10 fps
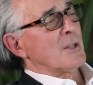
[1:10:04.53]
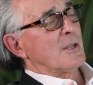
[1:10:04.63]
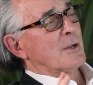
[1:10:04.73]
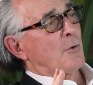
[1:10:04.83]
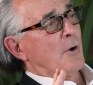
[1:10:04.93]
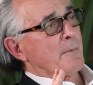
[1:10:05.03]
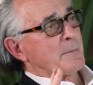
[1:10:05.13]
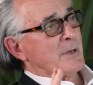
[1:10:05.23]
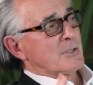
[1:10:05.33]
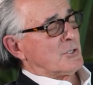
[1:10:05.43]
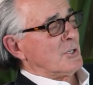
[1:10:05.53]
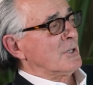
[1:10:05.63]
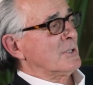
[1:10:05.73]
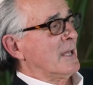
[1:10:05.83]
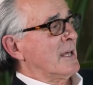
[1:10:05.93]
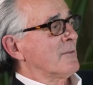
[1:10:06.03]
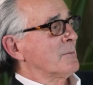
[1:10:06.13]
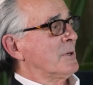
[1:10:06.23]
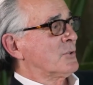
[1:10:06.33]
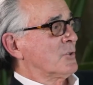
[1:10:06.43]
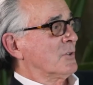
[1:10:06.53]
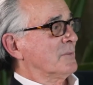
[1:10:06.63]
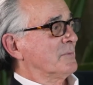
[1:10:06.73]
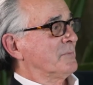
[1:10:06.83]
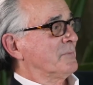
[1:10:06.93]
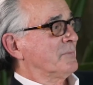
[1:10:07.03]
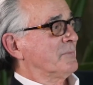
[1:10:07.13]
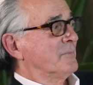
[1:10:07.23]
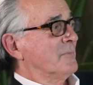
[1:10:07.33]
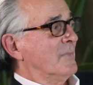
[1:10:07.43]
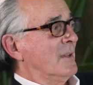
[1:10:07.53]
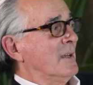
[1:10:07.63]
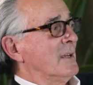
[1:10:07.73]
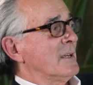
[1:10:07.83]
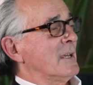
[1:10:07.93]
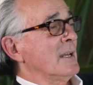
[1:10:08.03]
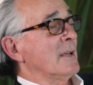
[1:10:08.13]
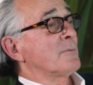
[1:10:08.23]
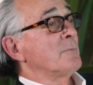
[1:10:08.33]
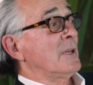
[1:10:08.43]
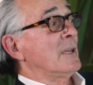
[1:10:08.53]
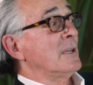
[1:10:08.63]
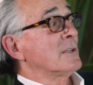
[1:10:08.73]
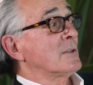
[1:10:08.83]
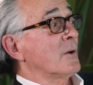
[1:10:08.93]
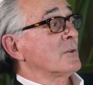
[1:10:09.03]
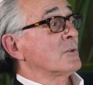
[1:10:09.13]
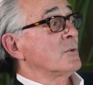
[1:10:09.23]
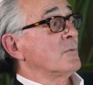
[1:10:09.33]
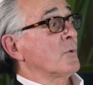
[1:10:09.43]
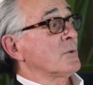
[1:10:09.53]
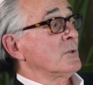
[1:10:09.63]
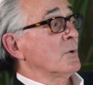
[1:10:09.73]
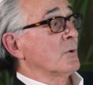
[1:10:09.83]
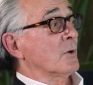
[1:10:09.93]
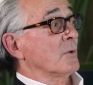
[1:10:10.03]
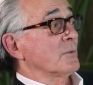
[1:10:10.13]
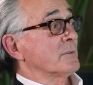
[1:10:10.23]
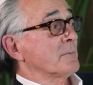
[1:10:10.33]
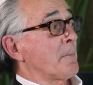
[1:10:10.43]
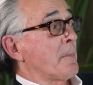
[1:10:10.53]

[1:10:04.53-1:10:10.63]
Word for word: They cropped my son out of the picture and left me talking to two 14-year-old girls.